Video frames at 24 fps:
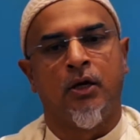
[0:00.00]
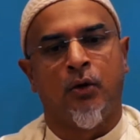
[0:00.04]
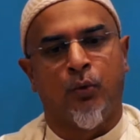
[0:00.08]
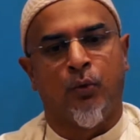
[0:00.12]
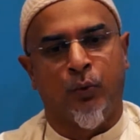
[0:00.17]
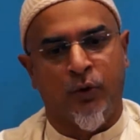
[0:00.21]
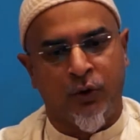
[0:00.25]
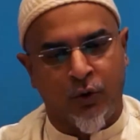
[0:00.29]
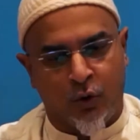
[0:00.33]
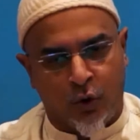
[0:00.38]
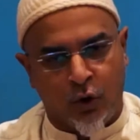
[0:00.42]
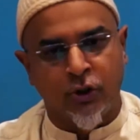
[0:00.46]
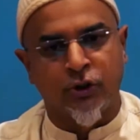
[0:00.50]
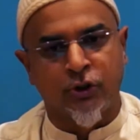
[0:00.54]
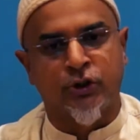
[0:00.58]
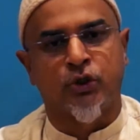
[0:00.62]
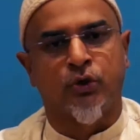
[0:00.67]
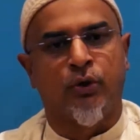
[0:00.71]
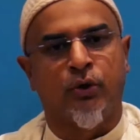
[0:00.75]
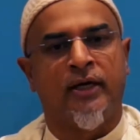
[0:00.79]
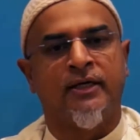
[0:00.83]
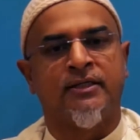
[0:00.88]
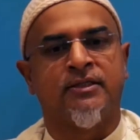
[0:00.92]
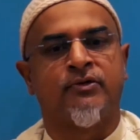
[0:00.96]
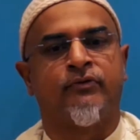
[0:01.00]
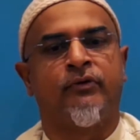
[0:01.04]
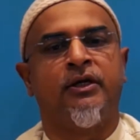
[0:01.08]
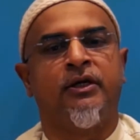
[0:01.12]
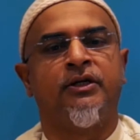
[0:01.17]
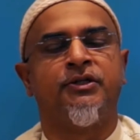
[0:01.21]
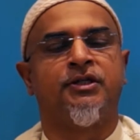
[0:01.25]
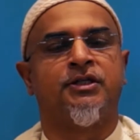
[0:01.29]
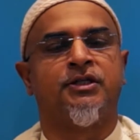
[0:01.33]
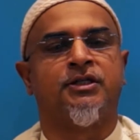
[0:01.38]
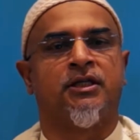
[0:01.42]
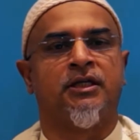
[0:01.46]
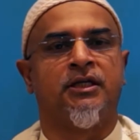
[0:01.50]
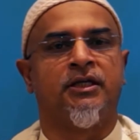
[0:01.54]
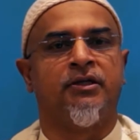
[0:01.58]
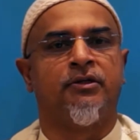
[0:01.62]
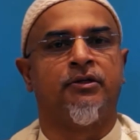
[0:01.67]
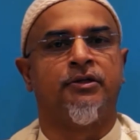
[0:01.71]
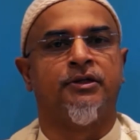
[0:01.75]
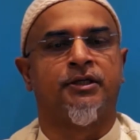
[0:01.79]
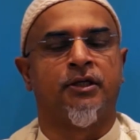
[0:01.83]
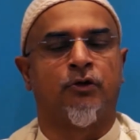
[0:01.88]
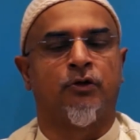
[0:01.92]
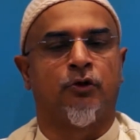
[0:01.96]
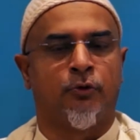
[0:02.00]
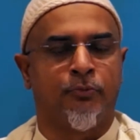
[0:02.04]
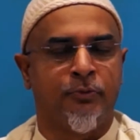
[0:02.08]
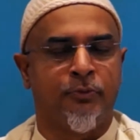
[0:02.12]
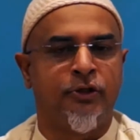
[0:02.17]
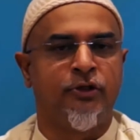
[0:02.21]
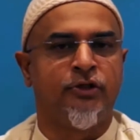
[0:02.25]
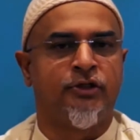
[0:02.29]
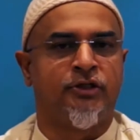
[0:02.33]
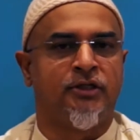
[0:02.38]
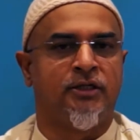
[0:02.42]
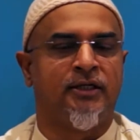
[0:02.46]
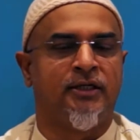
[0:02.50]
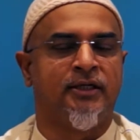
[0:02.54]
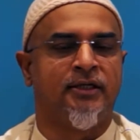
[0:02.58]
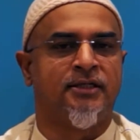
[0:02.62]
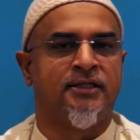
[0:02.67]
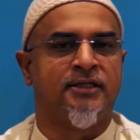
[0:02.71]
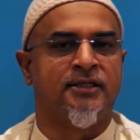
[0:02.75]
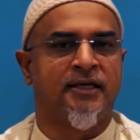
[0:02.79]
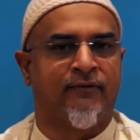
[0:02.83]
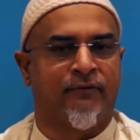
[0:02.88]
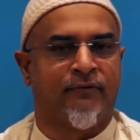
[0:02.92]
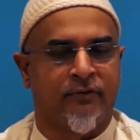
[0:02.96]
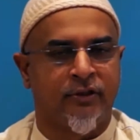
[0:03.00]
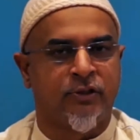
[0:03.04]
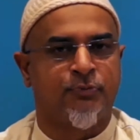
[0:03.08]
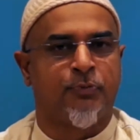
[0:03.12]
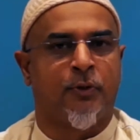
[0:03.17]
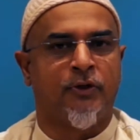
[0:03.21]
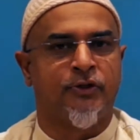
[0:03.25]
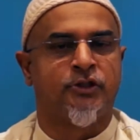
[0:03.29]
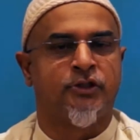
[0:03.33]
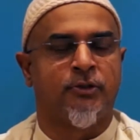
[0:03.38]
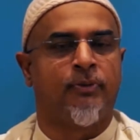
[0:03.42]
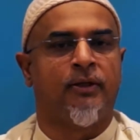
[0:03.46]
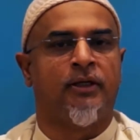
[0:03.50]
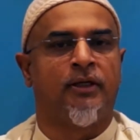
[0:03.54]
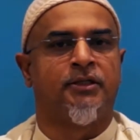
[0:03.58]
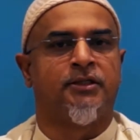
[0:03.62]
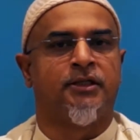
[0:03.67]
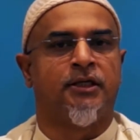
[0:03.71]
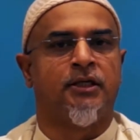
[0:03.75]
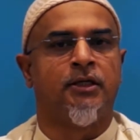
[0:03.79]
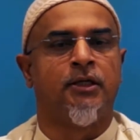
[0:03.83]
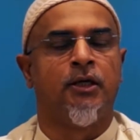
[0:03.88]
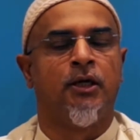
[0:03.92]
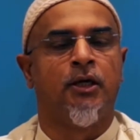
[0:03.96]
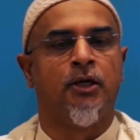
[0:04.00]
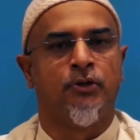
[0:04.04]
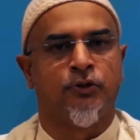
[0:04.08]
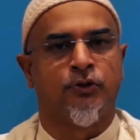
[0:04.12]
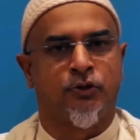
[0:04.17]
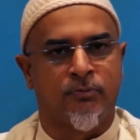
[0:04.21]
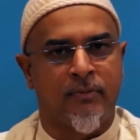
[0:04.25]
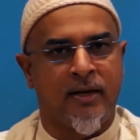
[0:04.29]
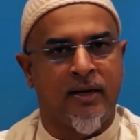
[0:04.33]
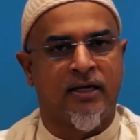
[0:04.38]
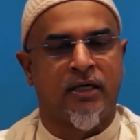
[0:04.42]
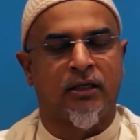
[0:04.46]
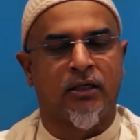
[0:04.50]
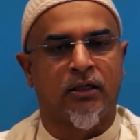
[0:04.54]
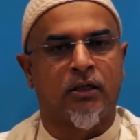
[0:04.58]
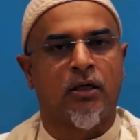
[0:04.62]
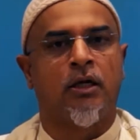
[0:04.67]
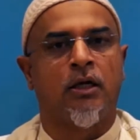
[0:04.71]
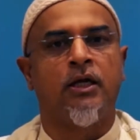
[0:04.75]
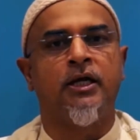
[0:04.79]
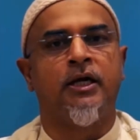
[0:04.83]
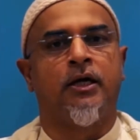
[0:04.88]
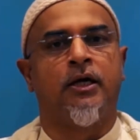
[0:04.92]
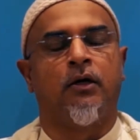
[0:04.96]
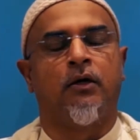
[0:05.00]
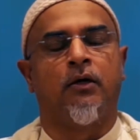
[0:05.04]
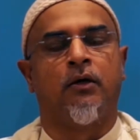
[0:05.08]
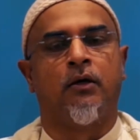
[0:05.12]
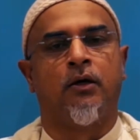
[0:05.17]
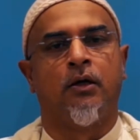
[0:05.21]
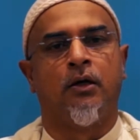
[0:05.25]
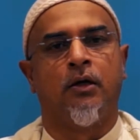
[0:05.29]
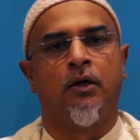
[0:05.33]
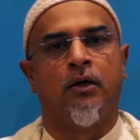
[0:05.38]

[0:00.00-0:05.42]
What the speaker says: we also as religious leaders and community leaders have a responsibility to make it clear